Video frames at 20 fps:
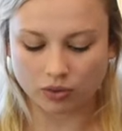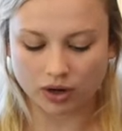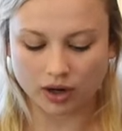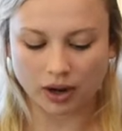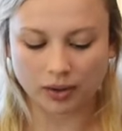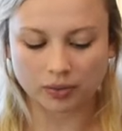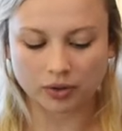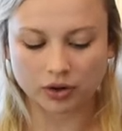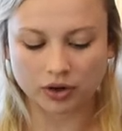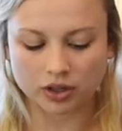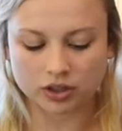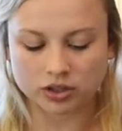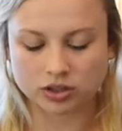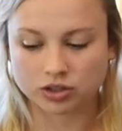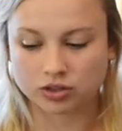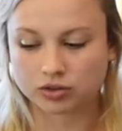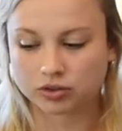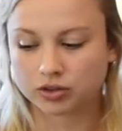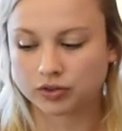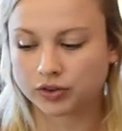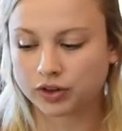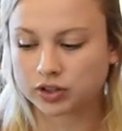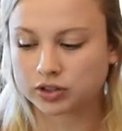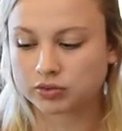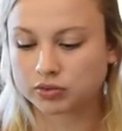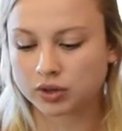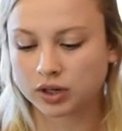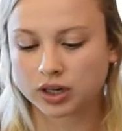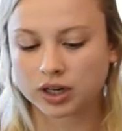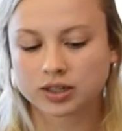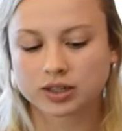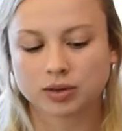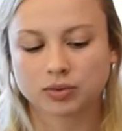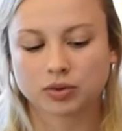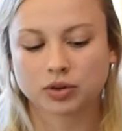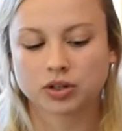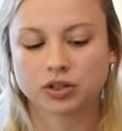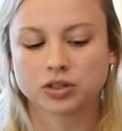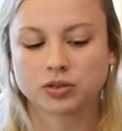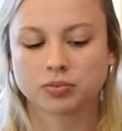what I'm going to do with the first one is I'm
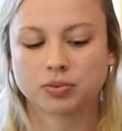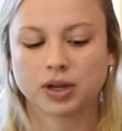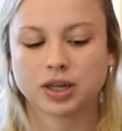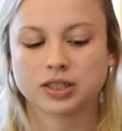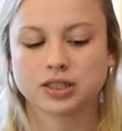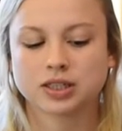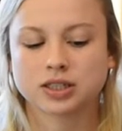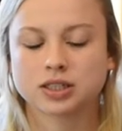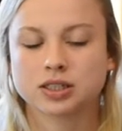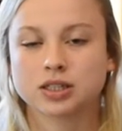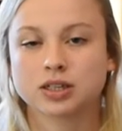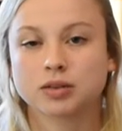going to paint it